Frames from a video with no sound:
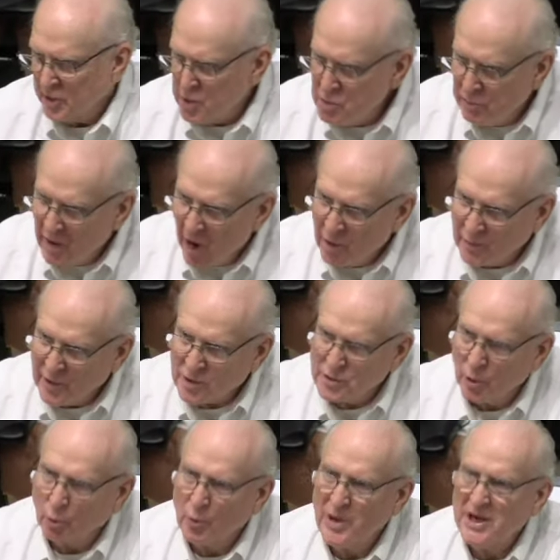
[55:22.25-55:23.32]
You know
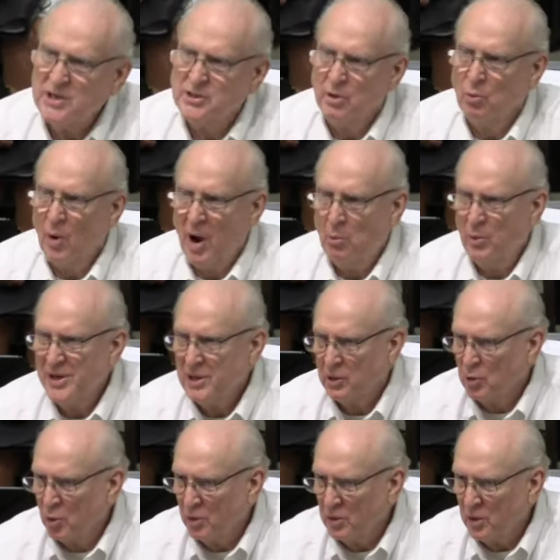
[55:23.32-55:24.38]
there's a reason why we
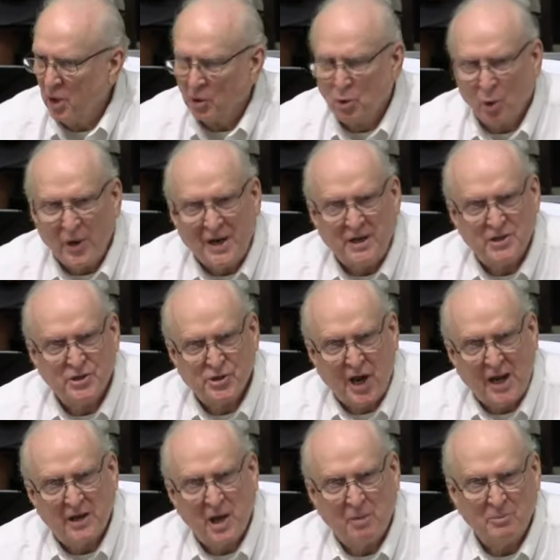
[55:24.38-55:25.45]
agree to
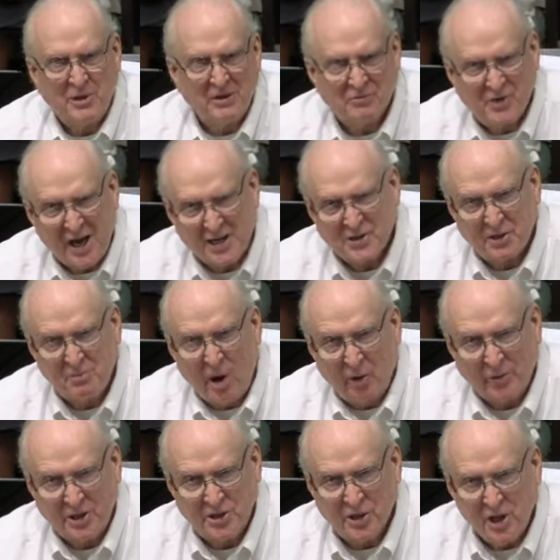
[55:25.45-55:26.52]
stand up and give
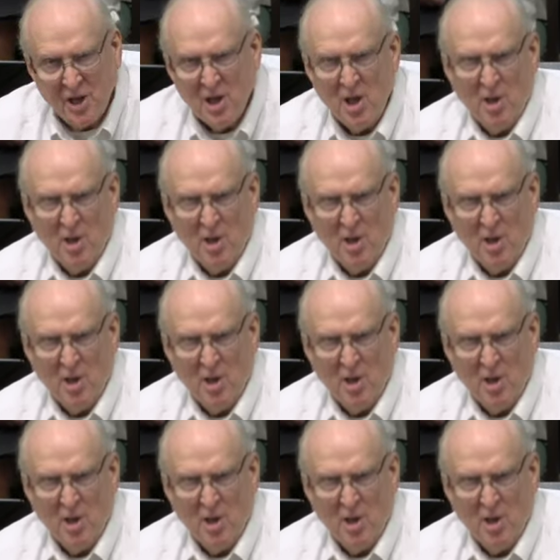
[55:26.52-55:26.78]
testimonies.